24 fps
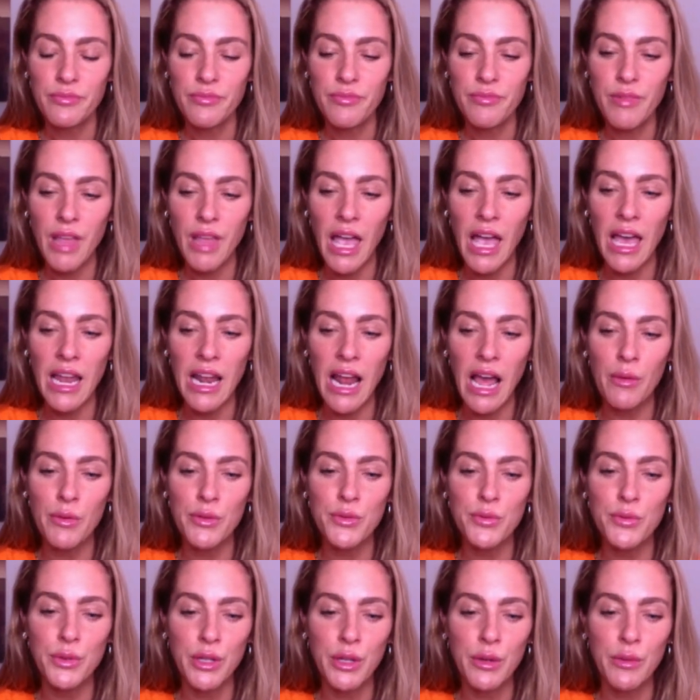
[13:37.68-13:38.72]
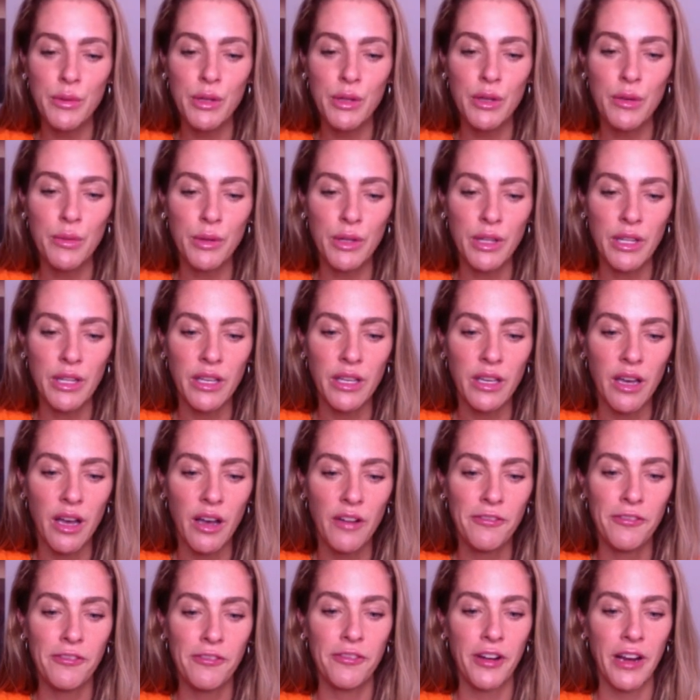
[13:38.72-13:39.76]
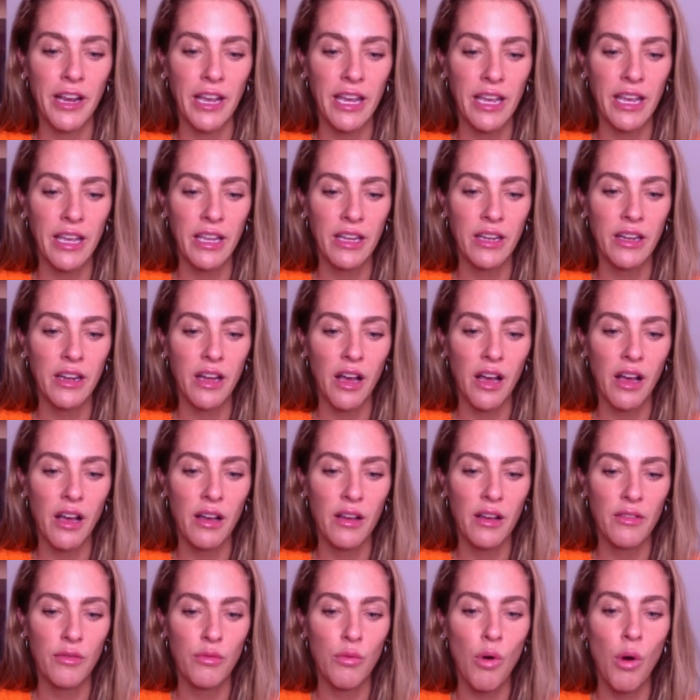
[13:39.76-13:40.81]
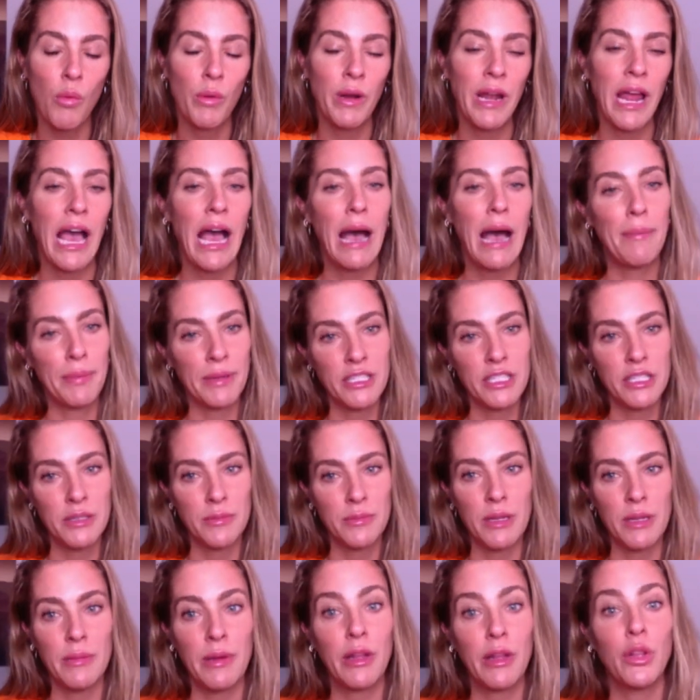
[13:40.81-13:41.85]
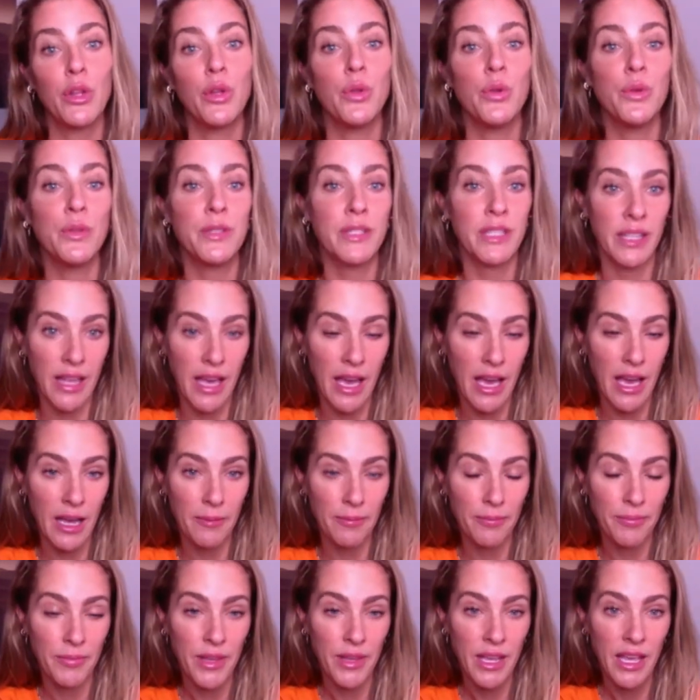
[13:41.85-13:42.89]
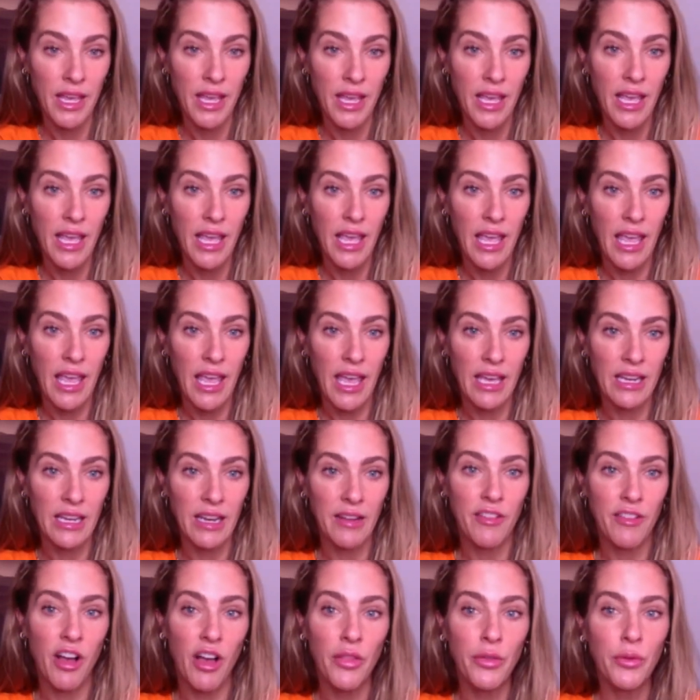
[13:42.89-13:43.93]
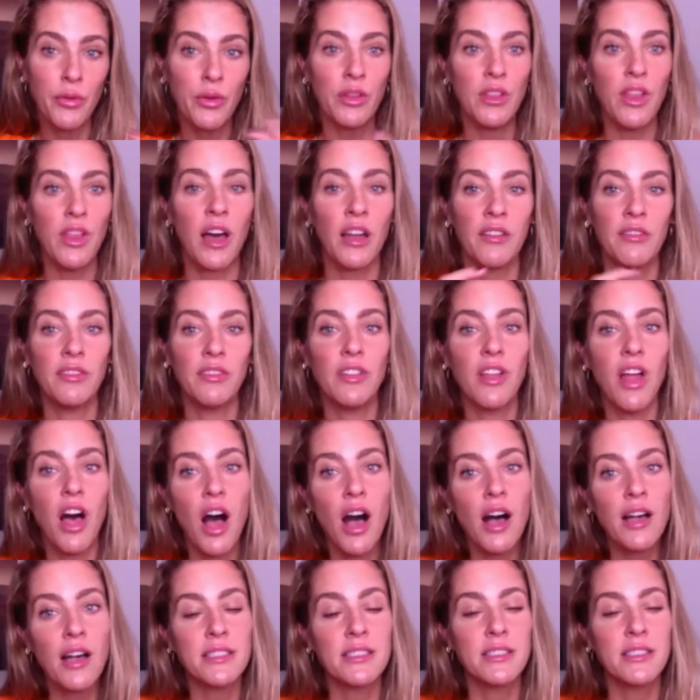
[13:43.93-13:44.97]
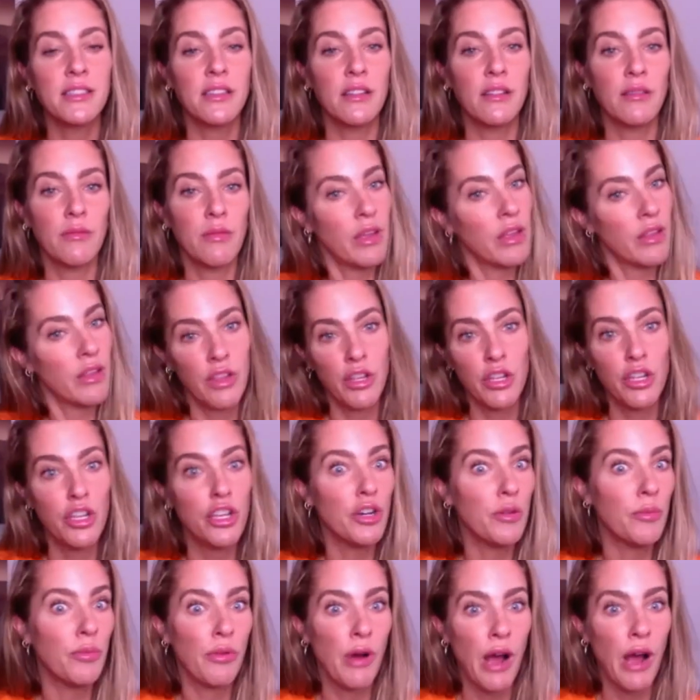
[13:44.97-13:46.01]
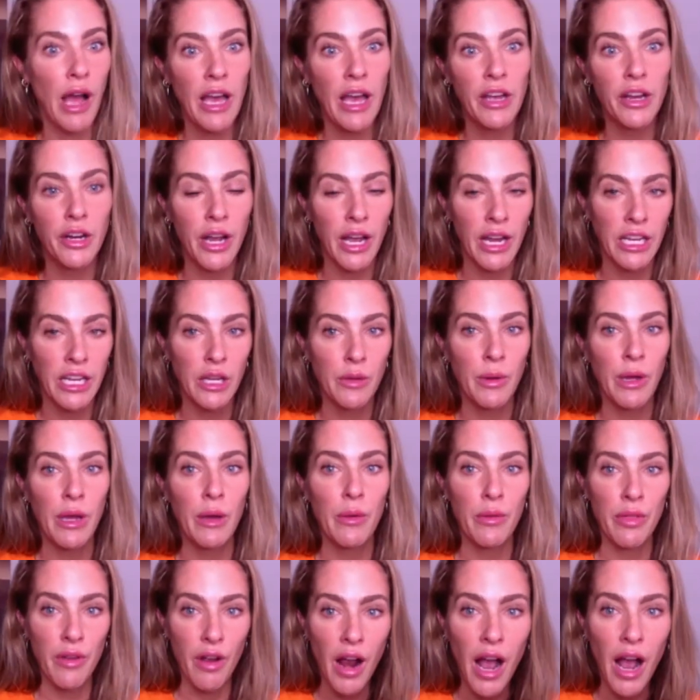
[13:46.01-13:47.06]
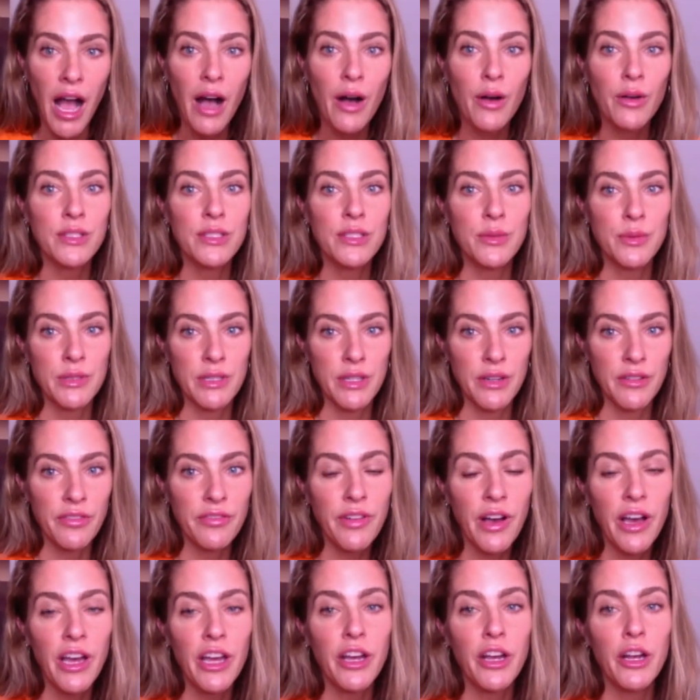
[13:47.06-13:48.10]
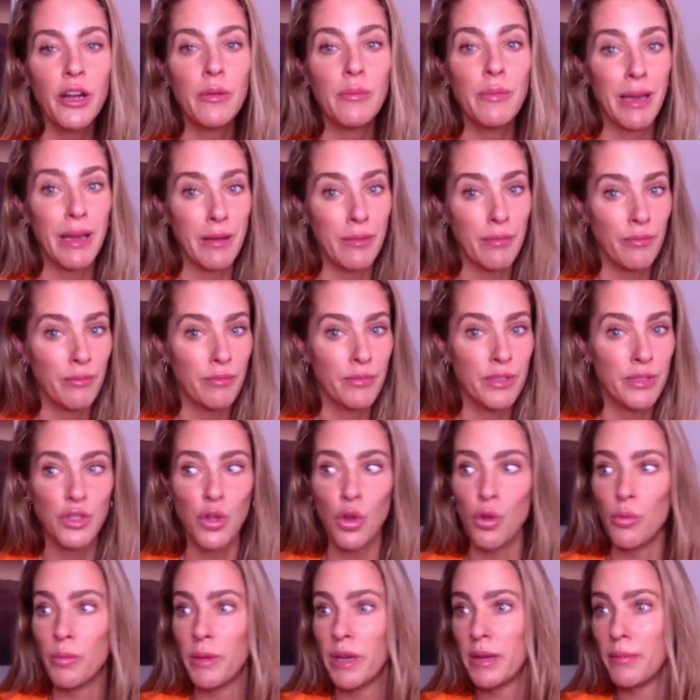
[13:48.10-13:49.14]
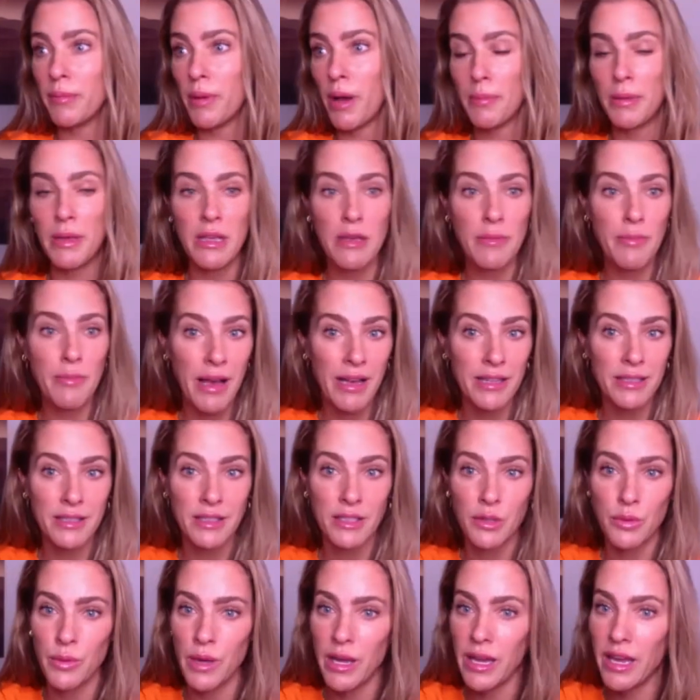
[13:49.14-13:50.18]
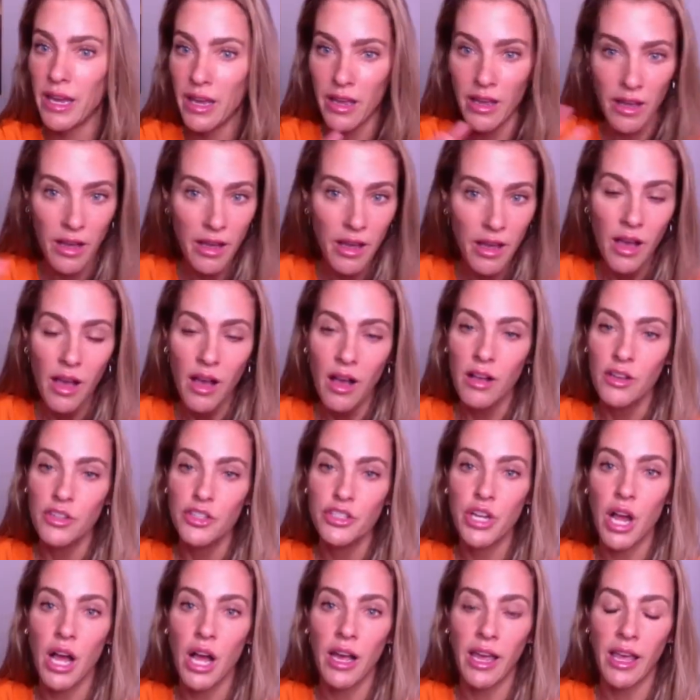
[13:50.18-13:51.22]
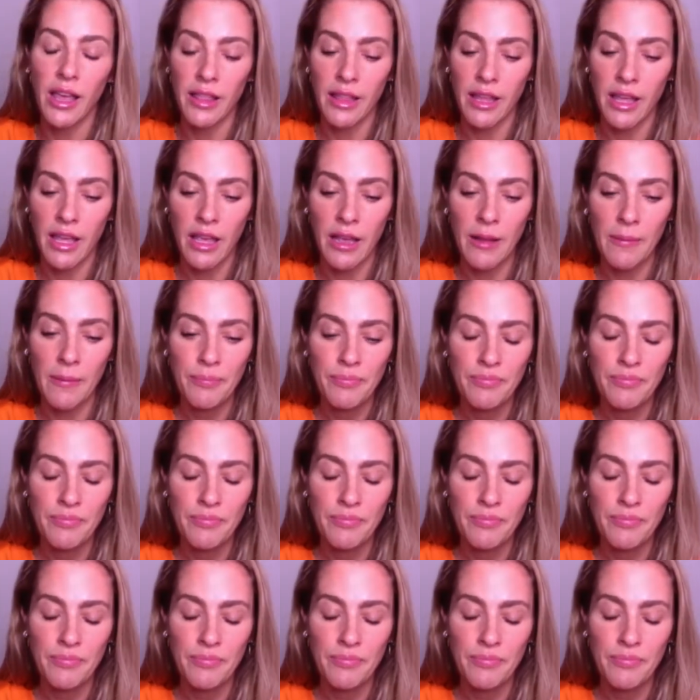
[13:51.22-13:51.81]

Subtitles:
And I was really, really, really afraid of what would happen to me by losing that. And I've gone through a lot of loss the year prior anyway with our house. It was in a fire. My soulmate puppy passed away, shockingly.